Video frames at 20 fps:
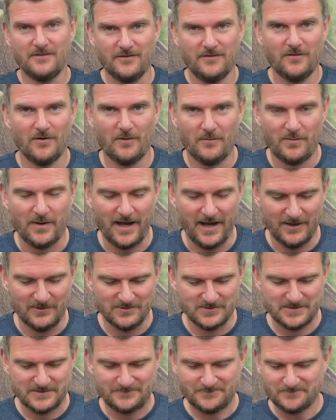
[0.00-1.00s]
foot
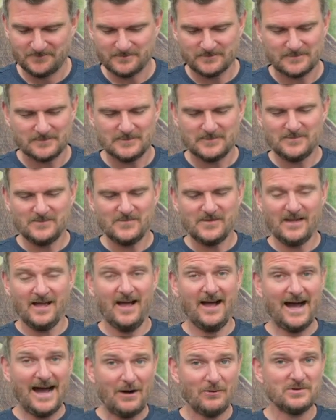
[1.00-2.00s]
pounds,
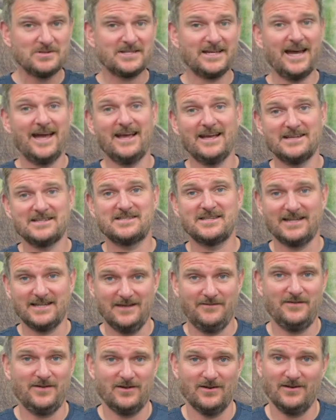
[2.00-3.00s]
I was getting a
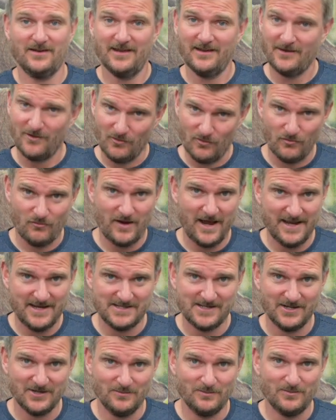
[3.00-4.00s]
significantly
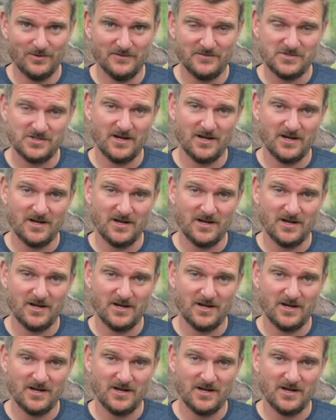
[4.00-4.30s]
greater number of